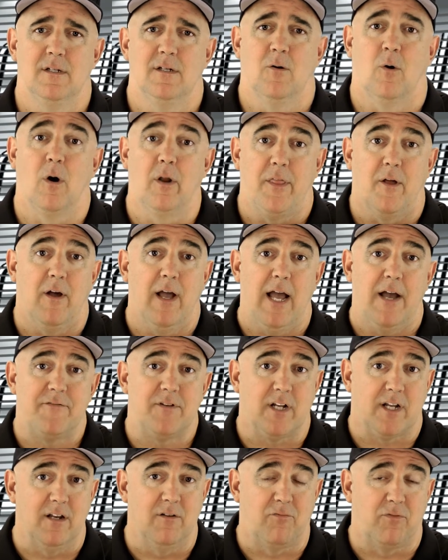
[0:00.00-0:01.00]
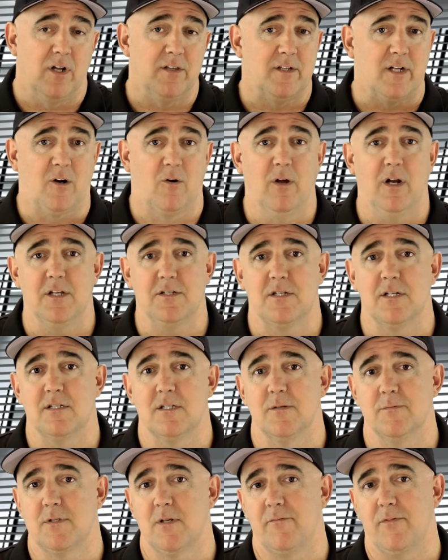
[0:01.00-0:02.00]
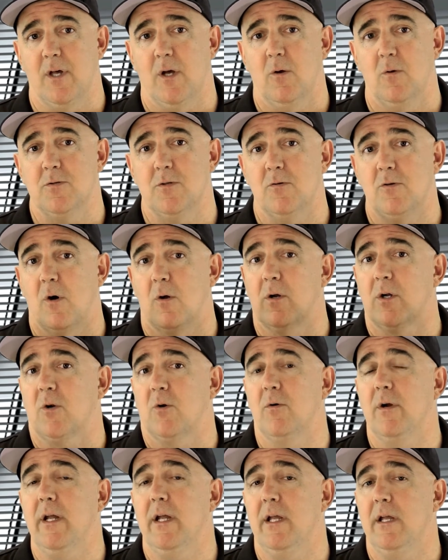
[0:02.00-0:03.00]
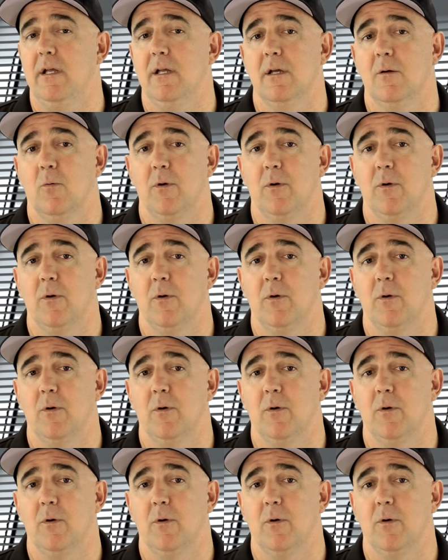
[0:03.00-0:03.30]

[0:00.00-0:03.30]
Or they'll have to confront the criticisms of those who don't agree